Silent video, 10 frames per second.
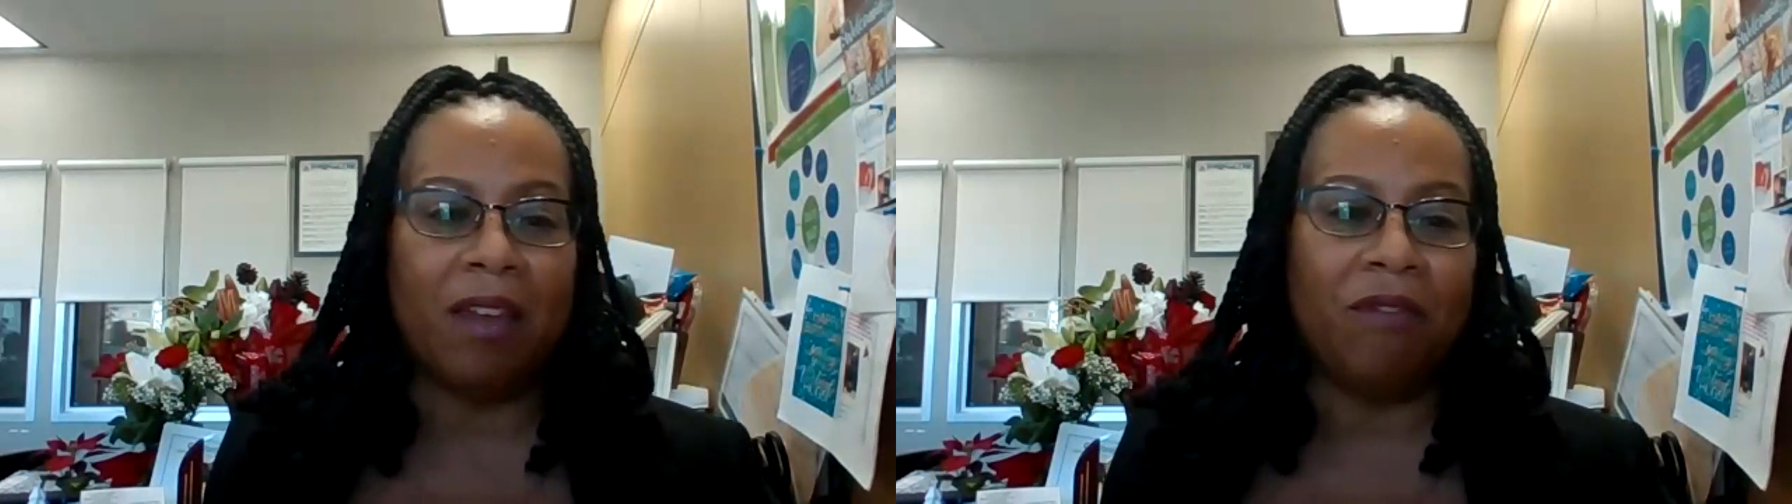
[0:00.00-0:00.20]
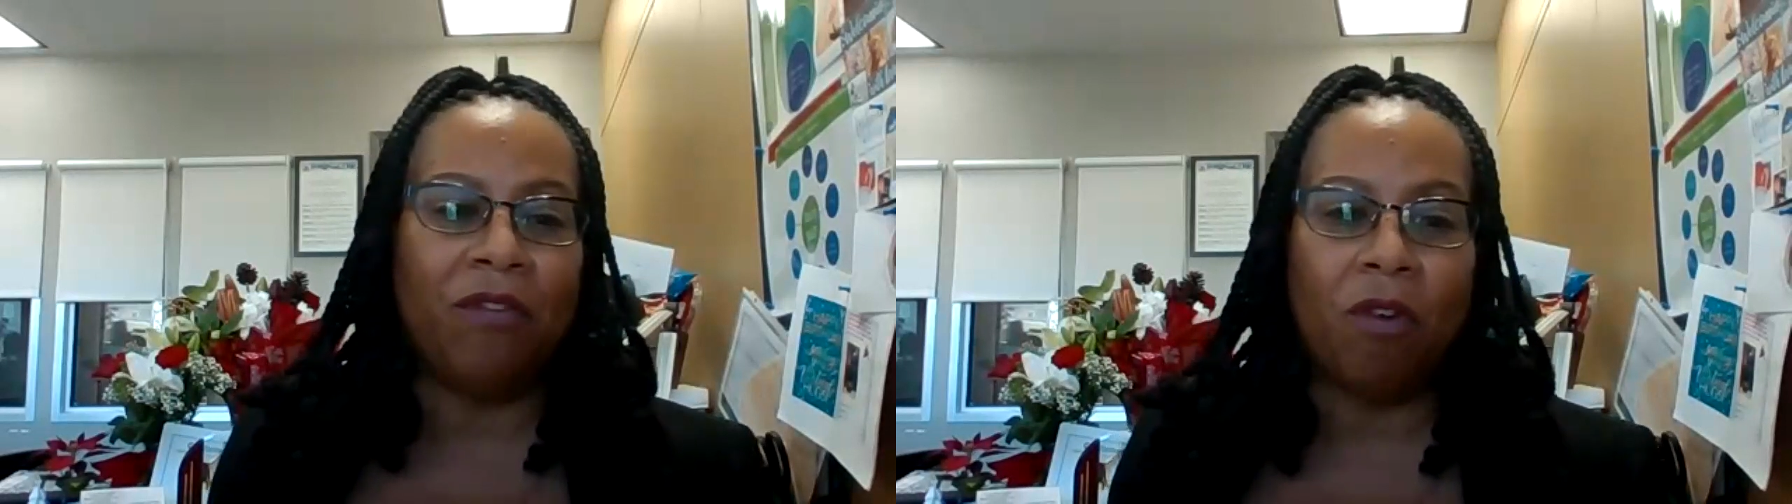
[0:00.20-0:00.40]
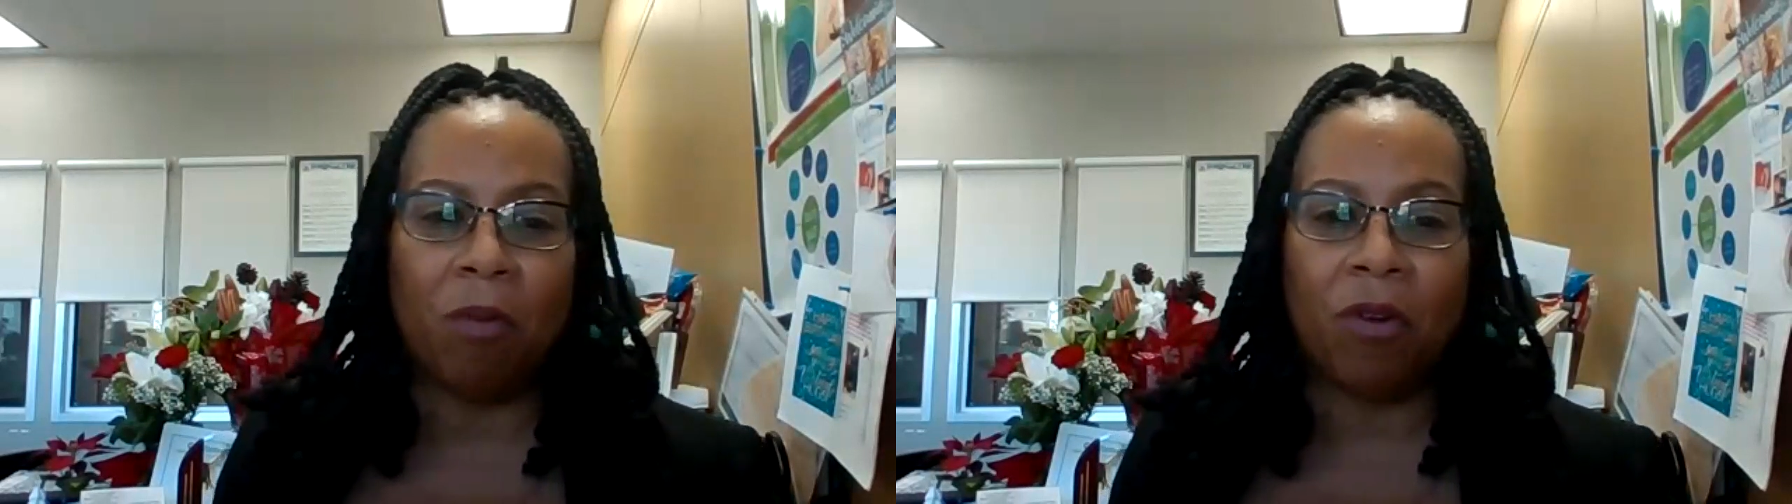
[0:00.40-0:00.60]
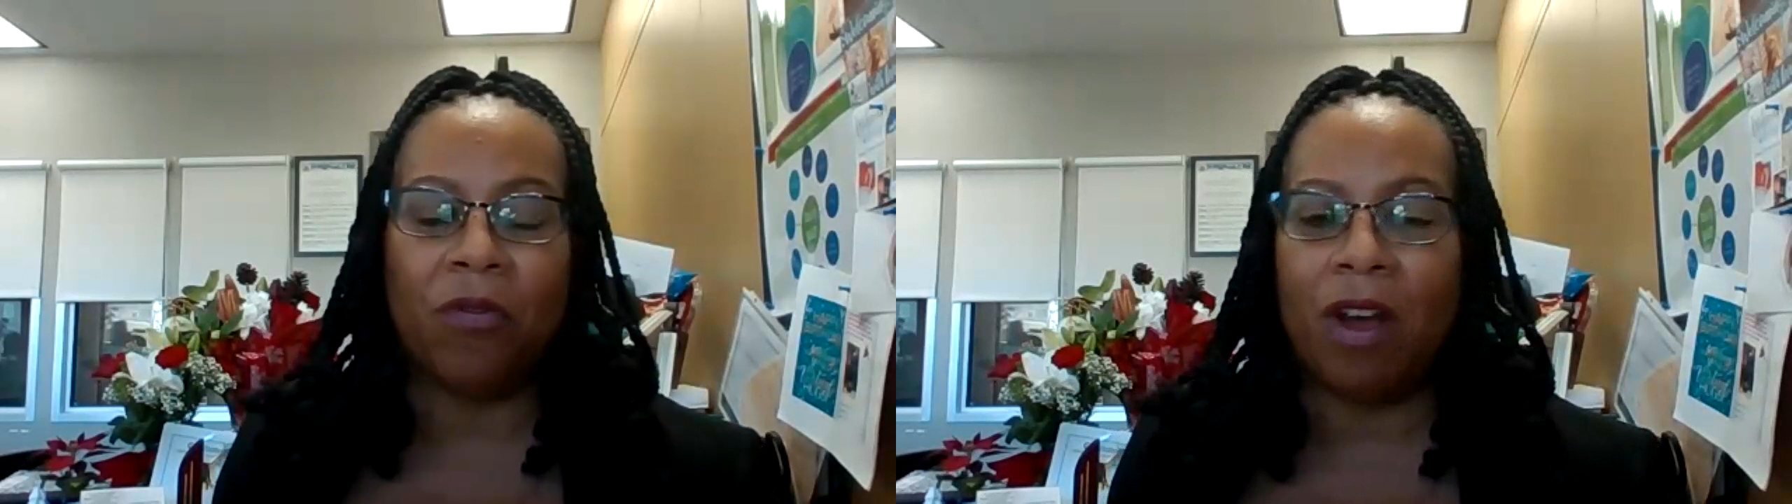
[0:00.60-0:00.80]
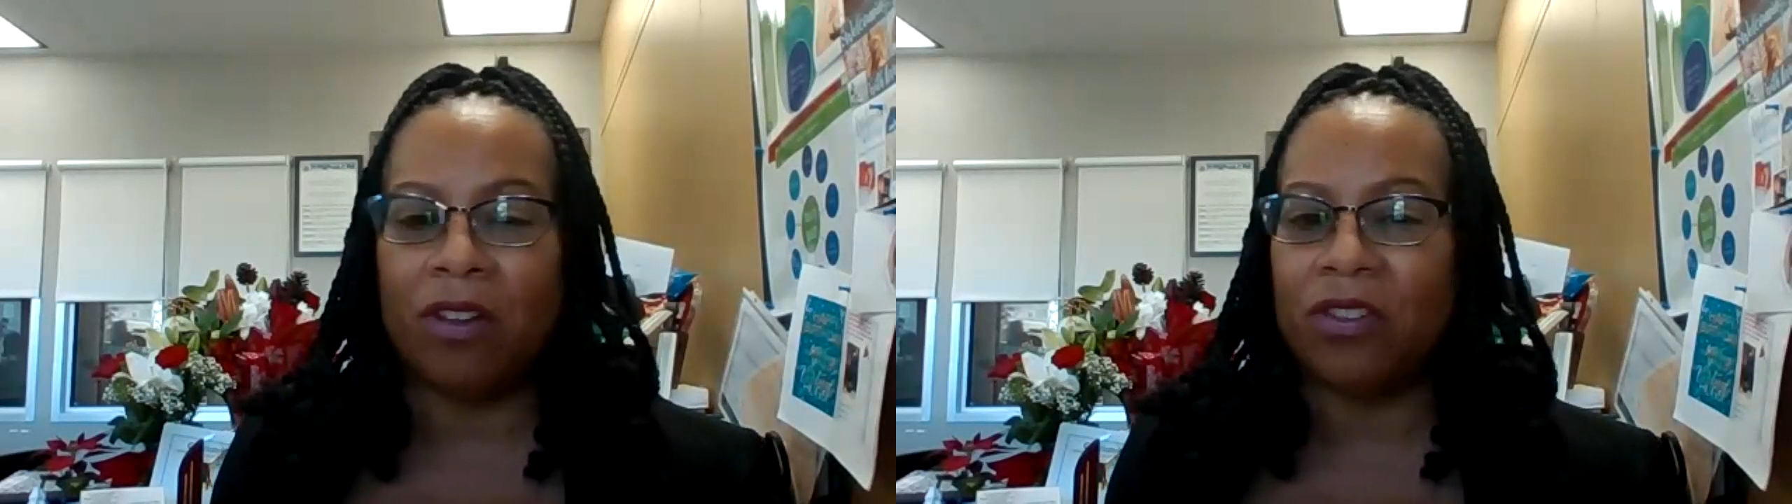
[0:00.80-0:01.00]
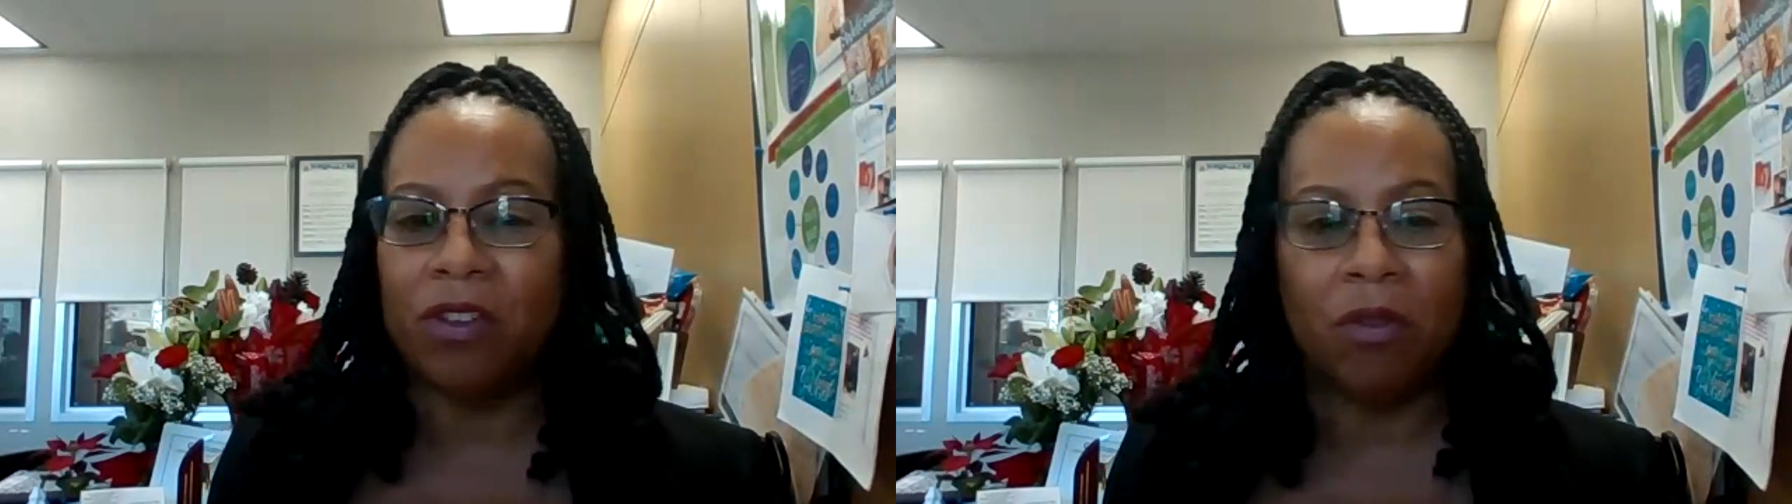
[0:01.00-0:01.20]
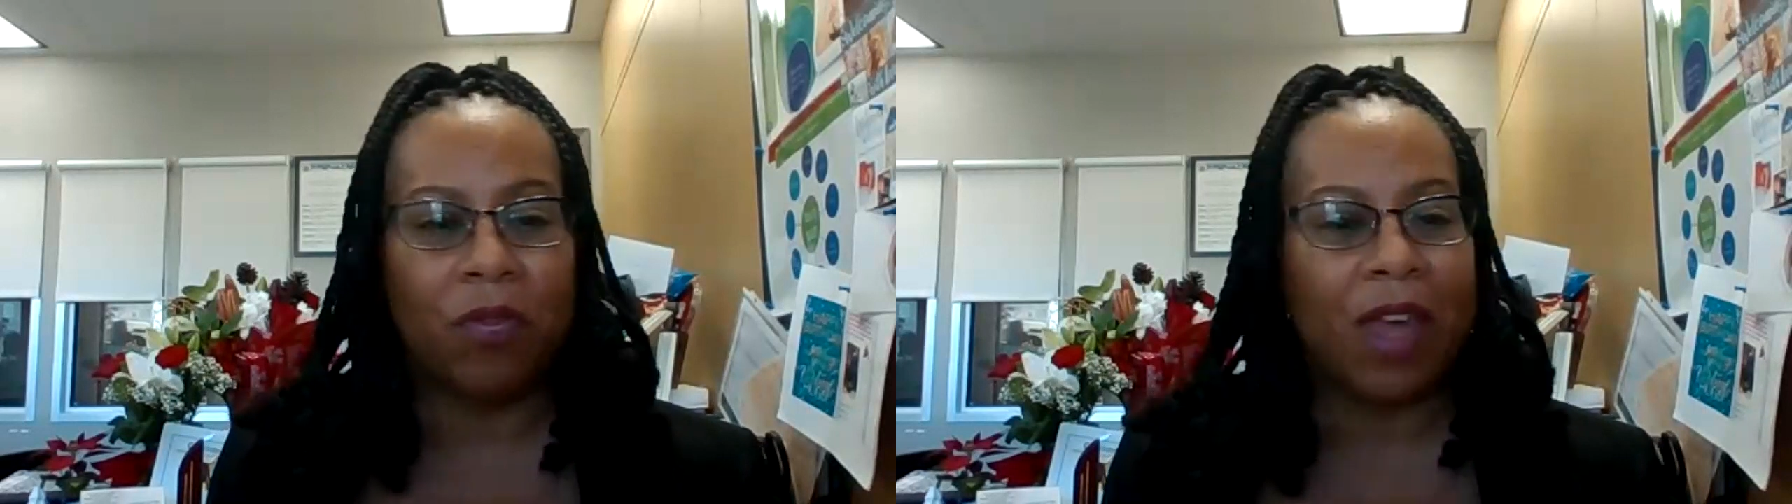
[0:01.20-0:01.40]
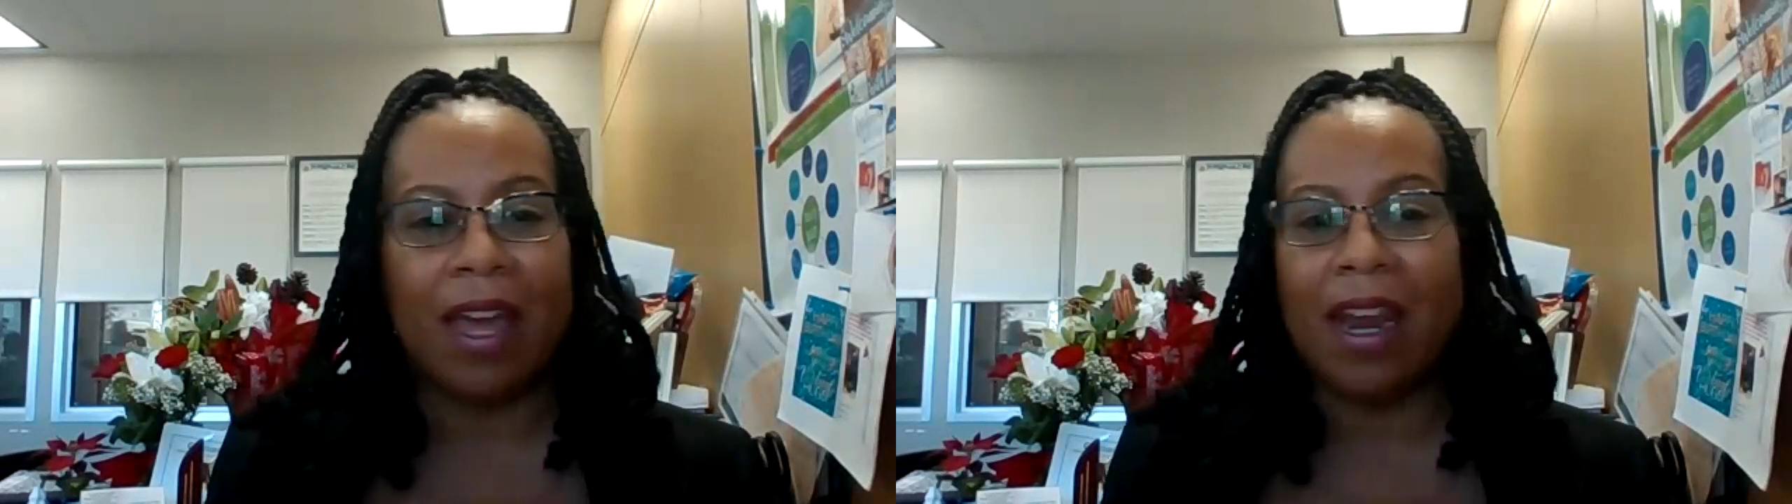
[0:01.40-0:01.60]
a former foster
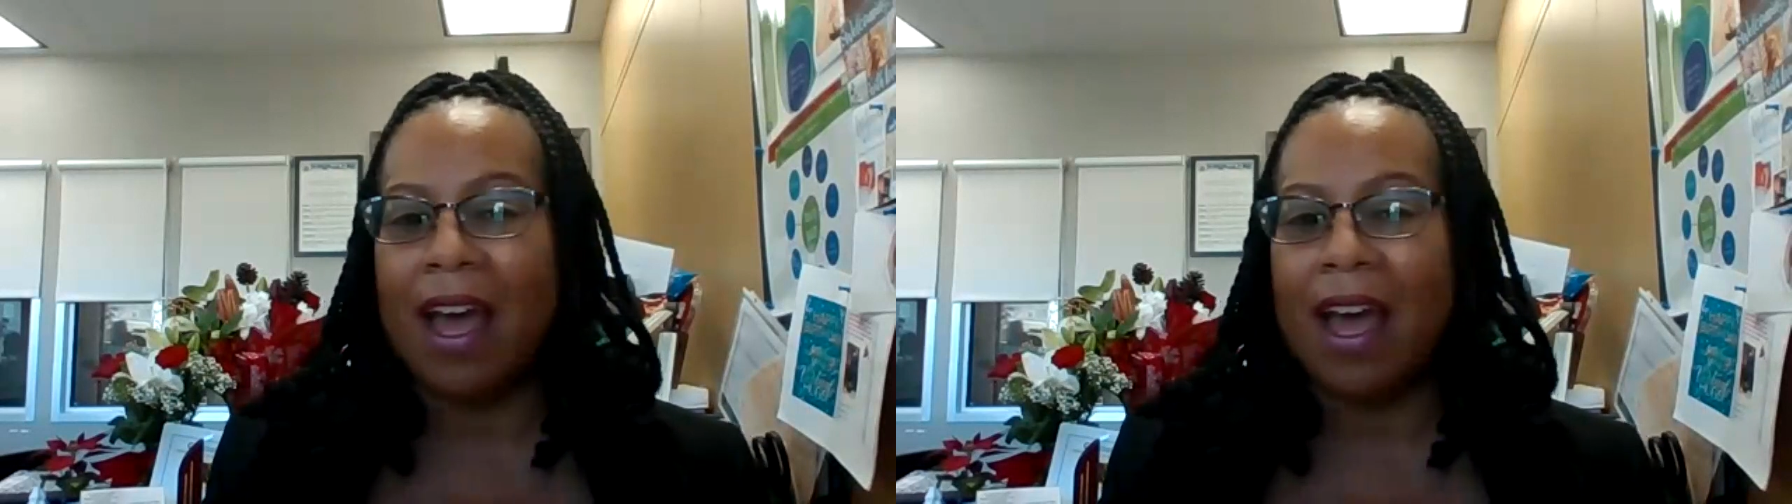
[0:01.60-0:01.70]
youth that